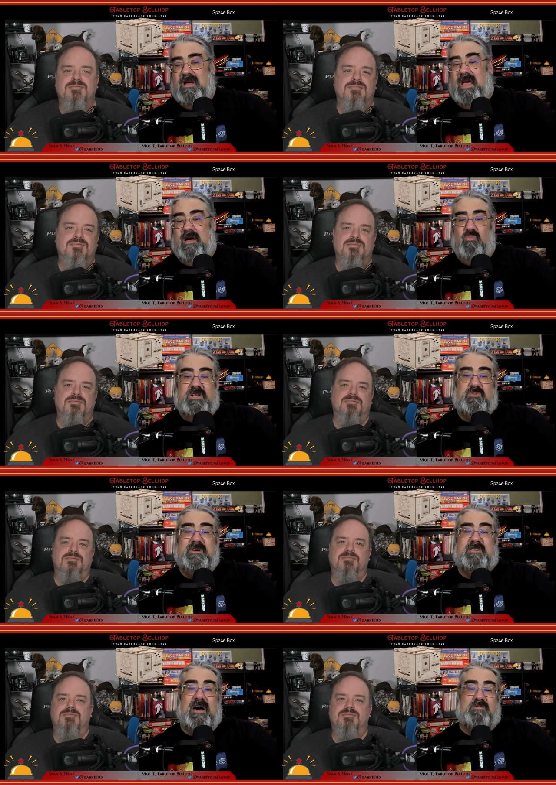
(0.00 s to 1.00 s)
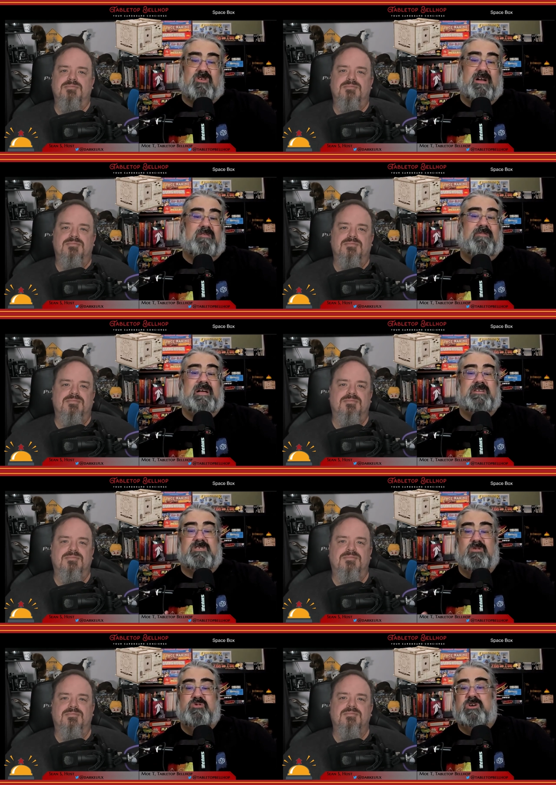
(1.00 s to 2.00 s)
Speaker 1: And once we stopped trying to find a
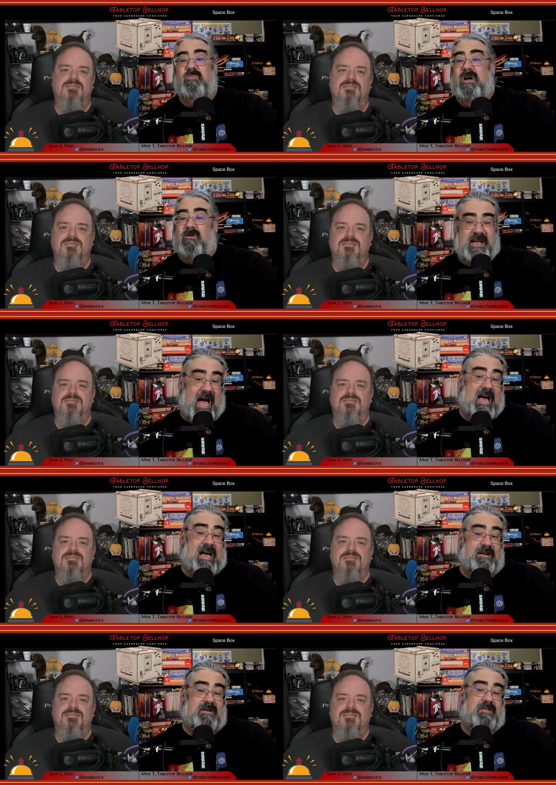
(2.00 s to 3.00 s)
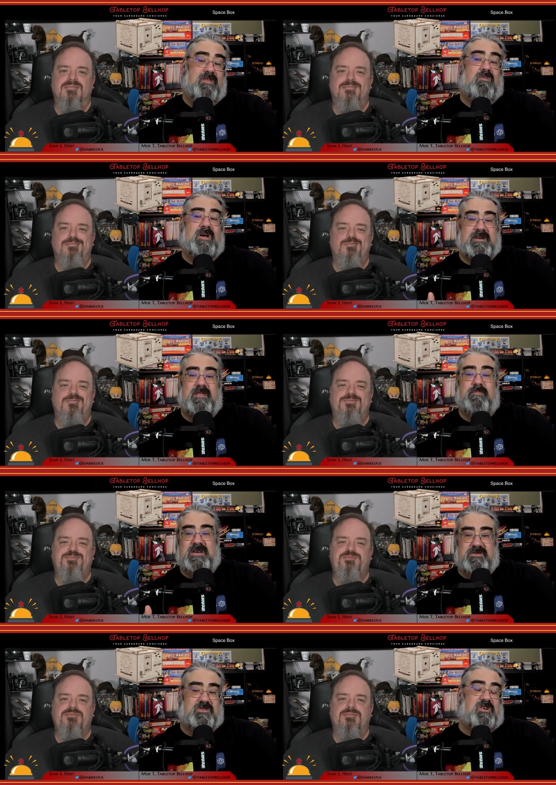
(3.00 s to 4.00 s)
solution we already had, the rest of the
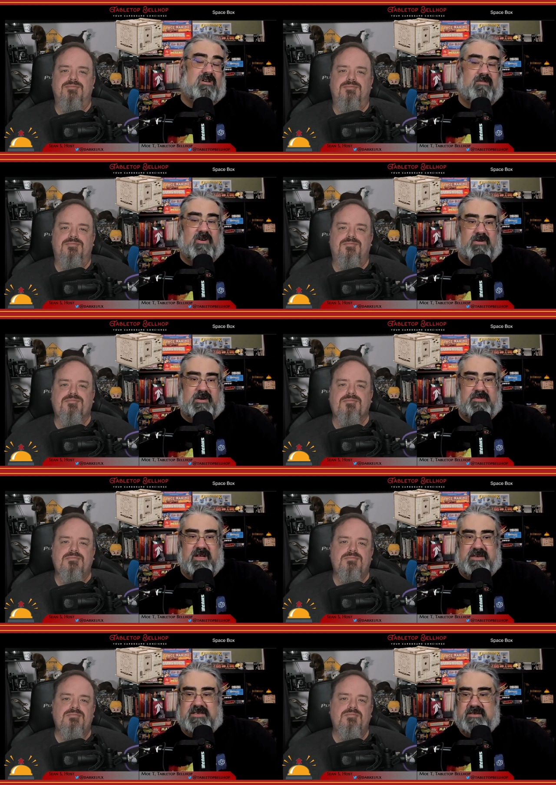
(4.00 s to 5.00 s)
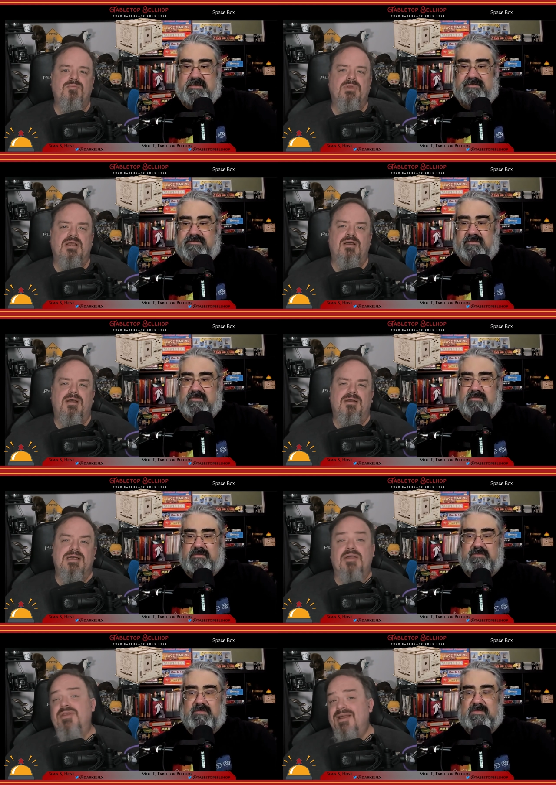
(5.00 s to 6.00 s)
puzzle started to fall into place.
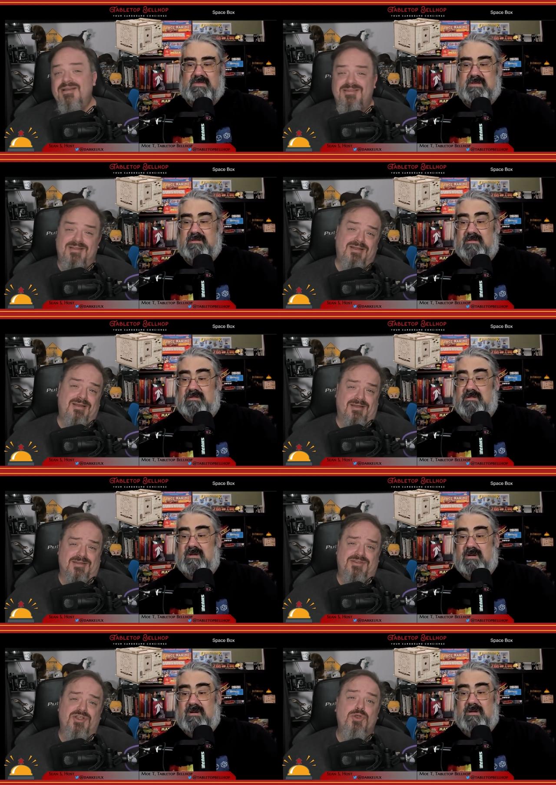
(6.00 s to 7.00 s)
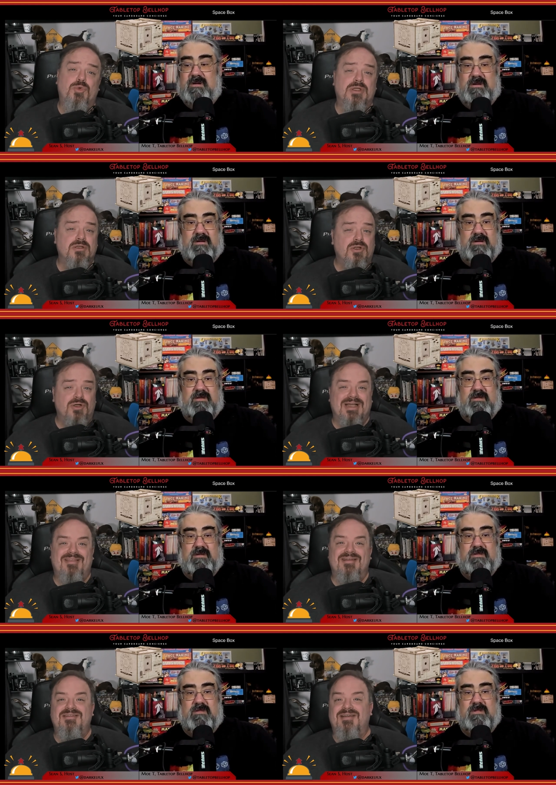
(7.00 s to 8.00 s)
Speaker 2: Now, the nice thing is that you can look at
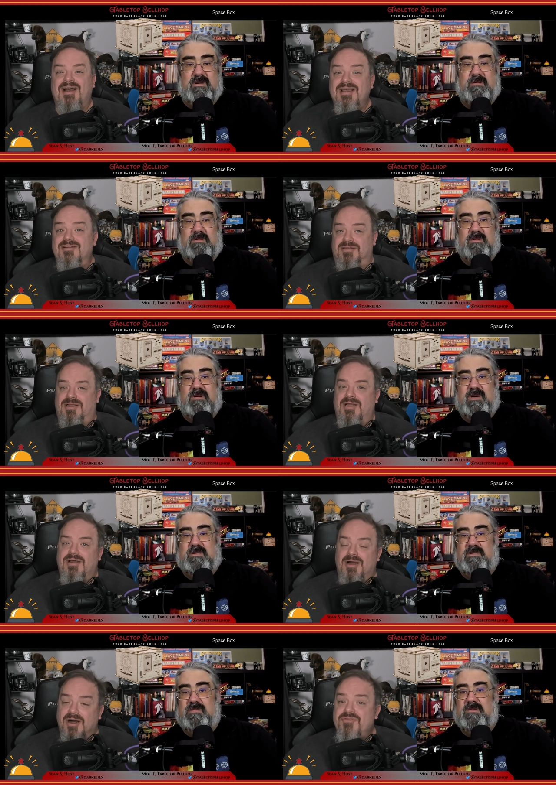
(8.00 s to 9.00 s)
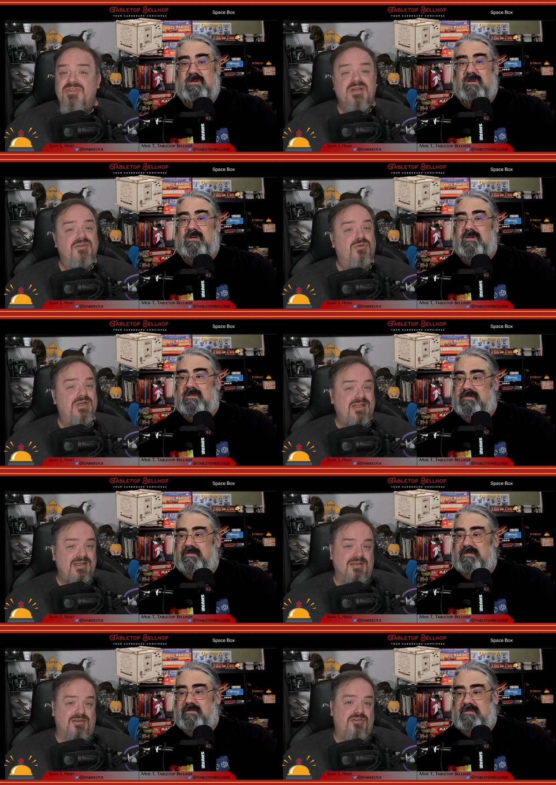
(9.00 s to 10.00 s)
the title of the different
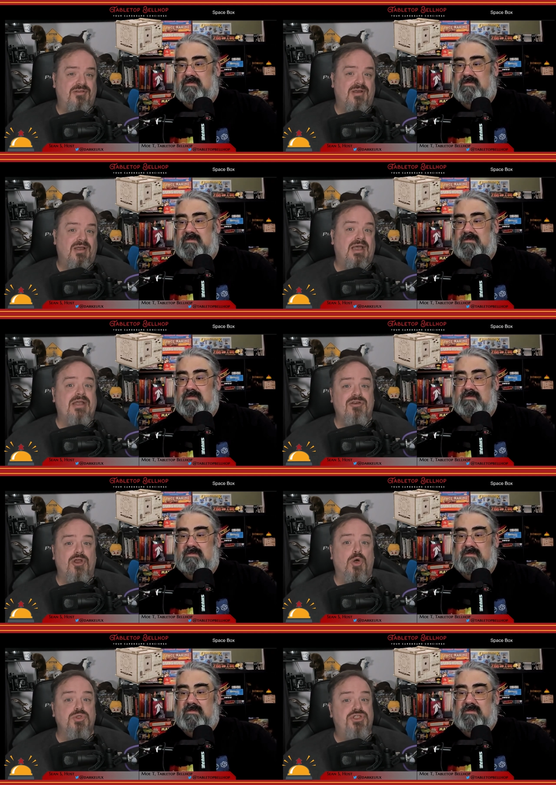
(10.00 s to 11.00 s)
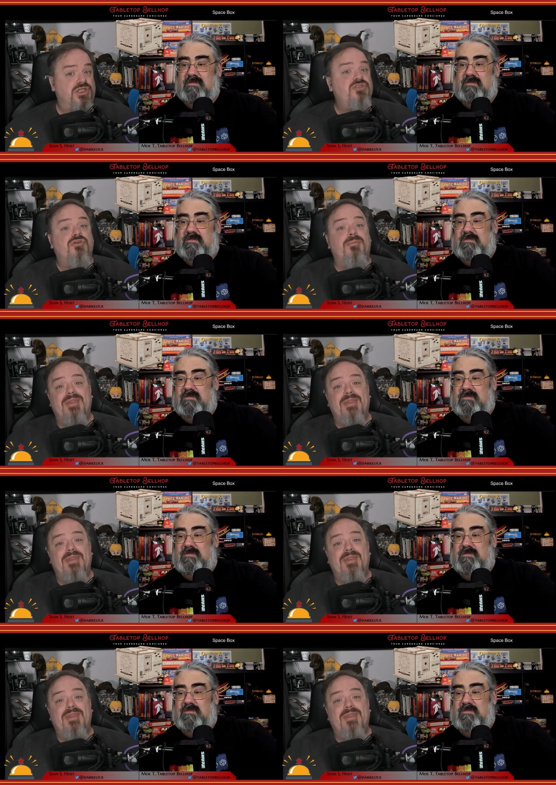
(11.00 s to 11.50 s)
hints and know just from